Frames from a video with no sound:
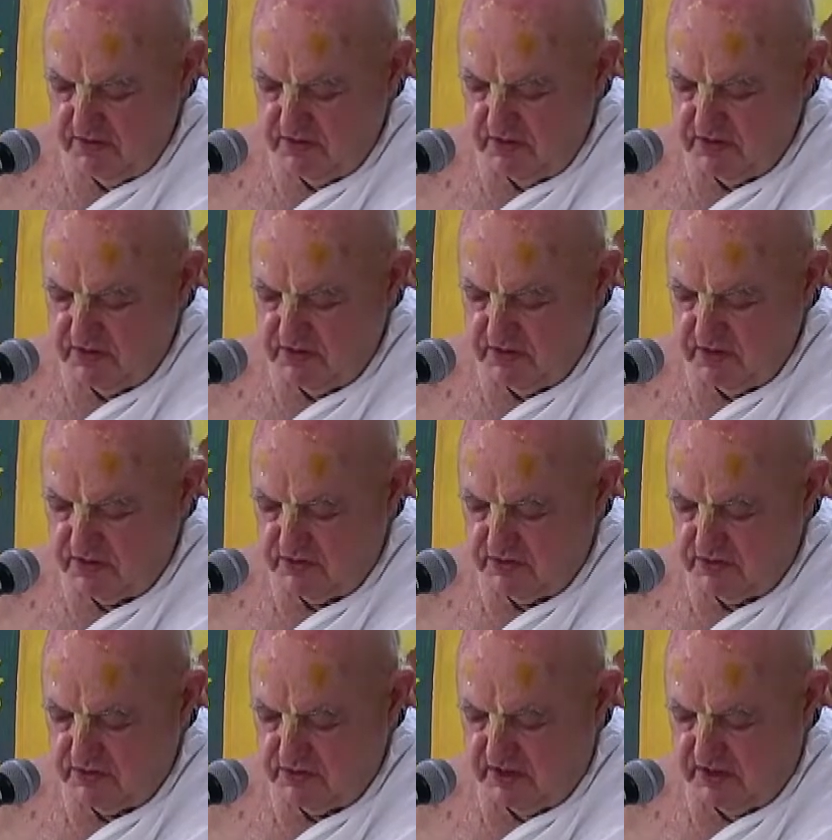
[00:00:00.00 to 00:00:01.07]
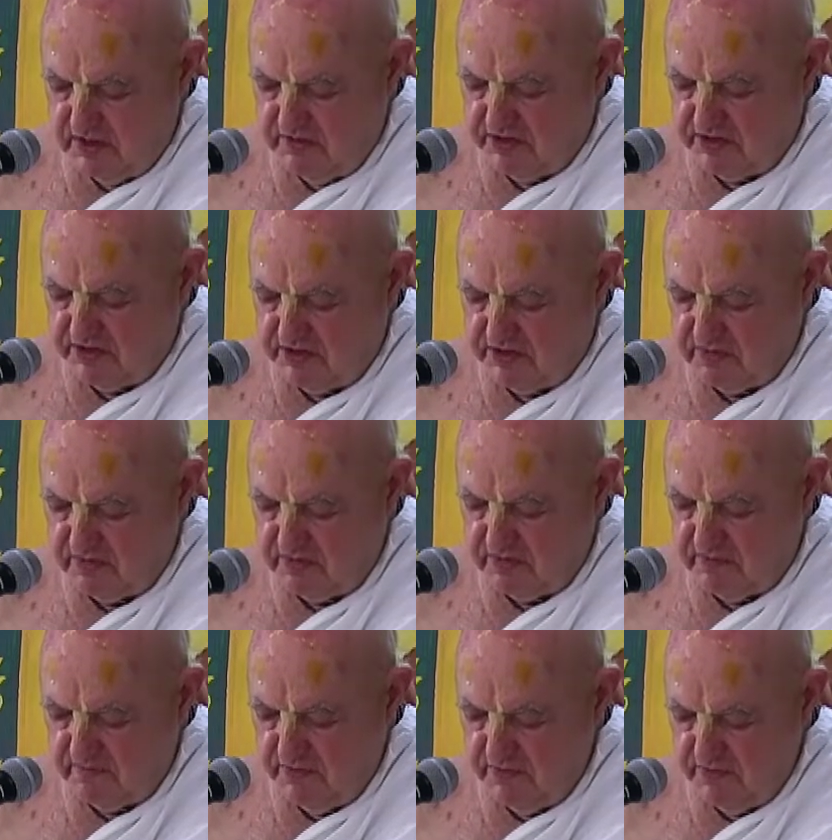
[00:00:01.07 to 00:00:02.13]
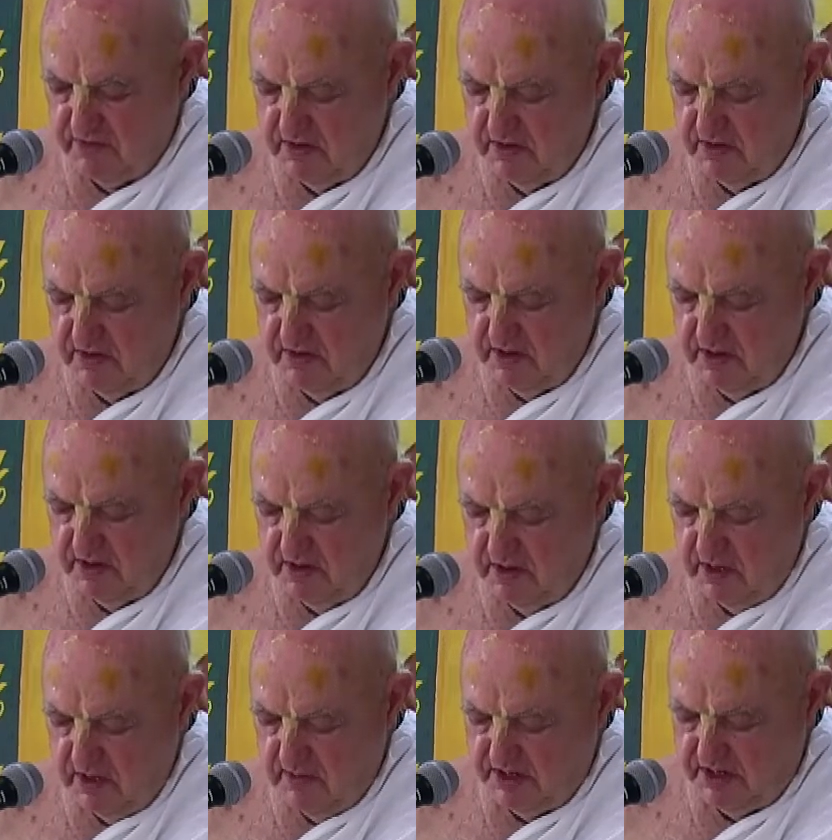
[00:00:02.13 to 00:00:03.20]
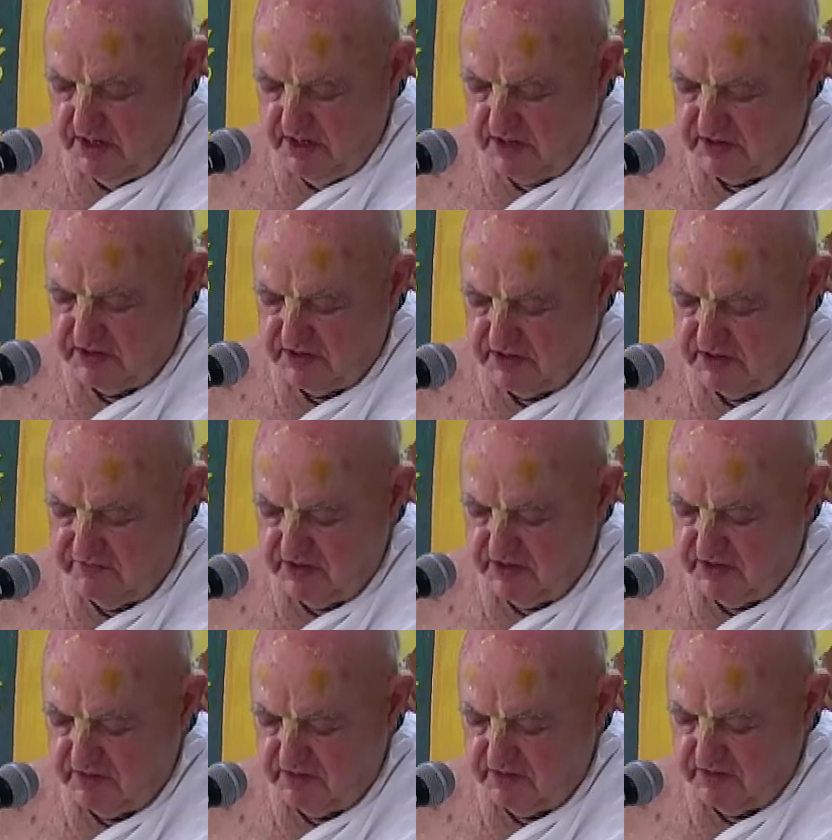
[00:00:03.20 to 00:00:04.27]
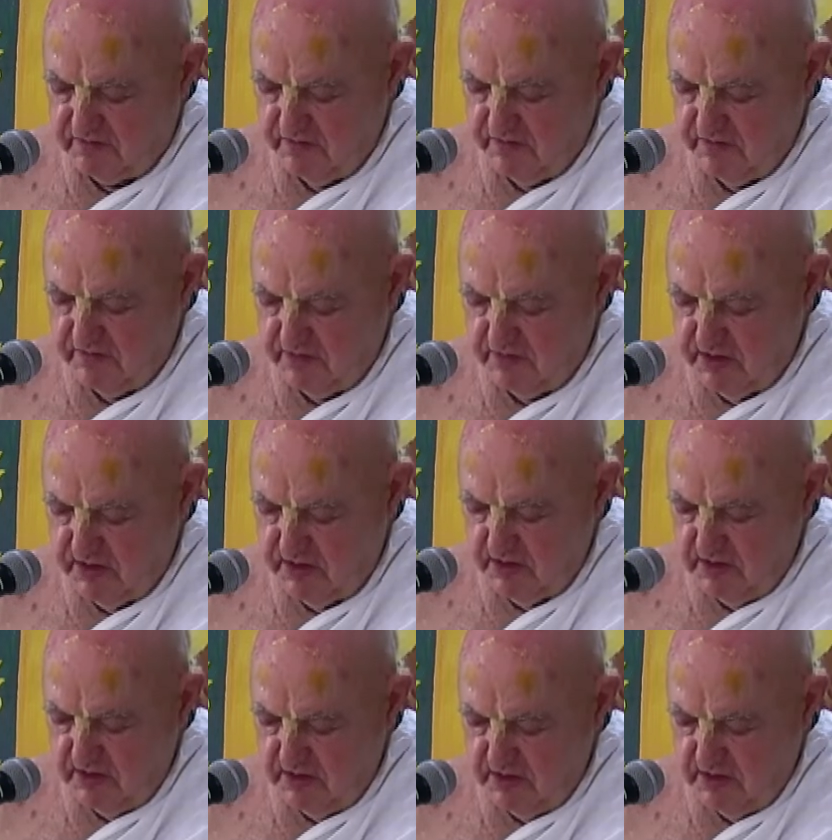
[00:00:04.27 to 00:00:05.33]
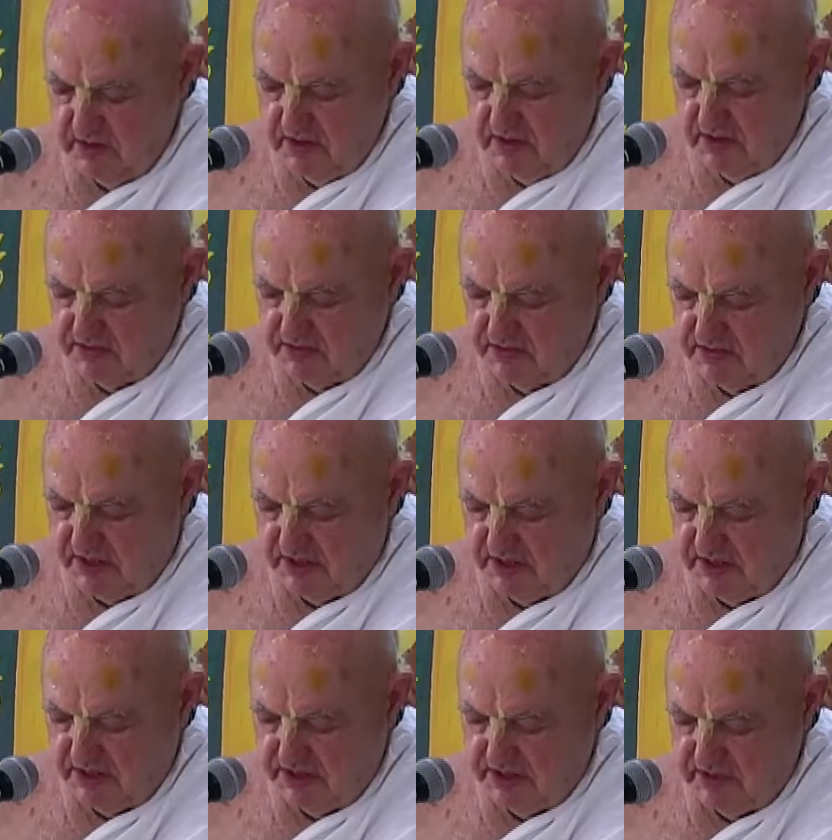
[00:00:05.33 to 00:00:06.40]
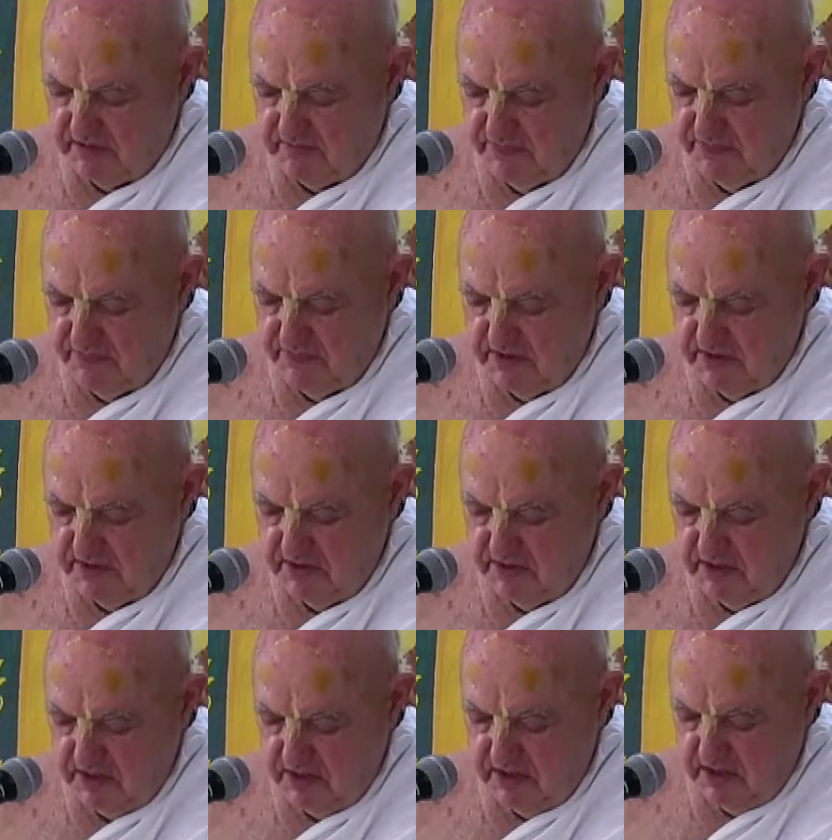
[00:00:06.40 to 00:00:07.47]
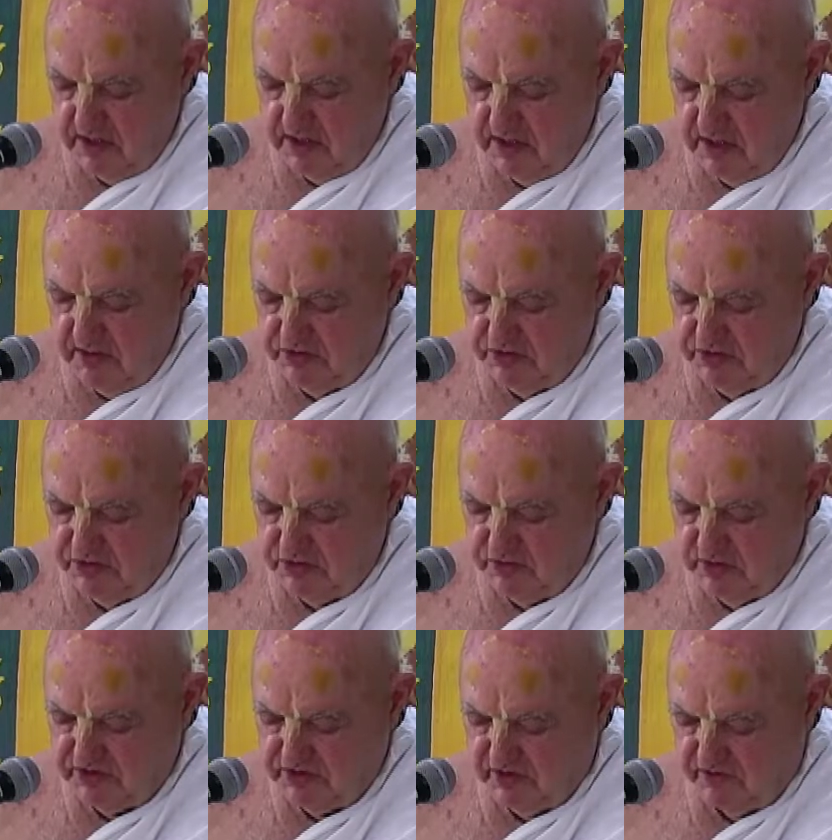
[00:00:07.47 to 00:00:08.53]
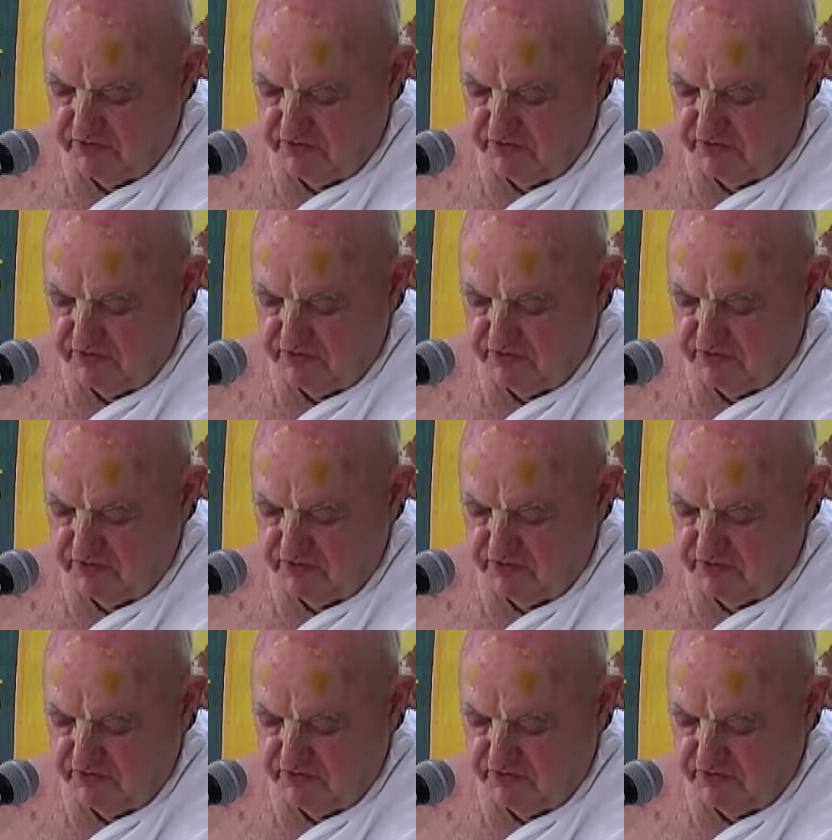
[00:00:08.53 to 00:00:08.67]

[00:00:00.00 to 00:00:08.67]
sense, sense envious, impious activities, cause a body in which one